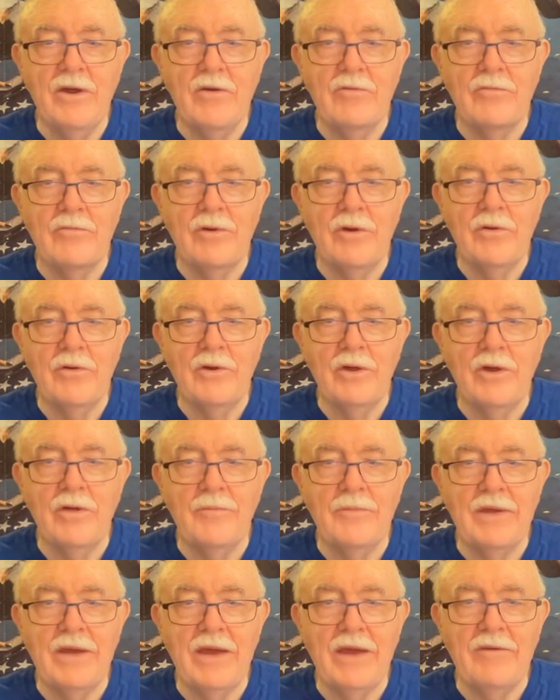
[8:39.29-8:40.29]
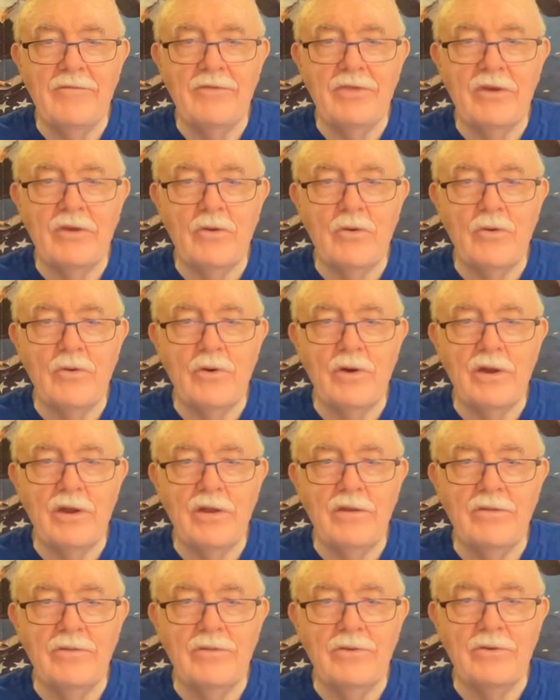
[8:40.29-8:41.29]
wrote on behalf of the court
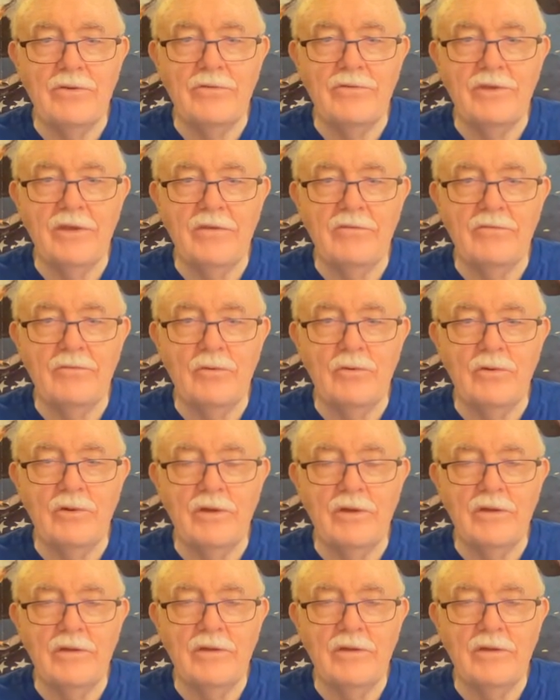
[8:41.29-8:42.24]
in Thursday's ruling.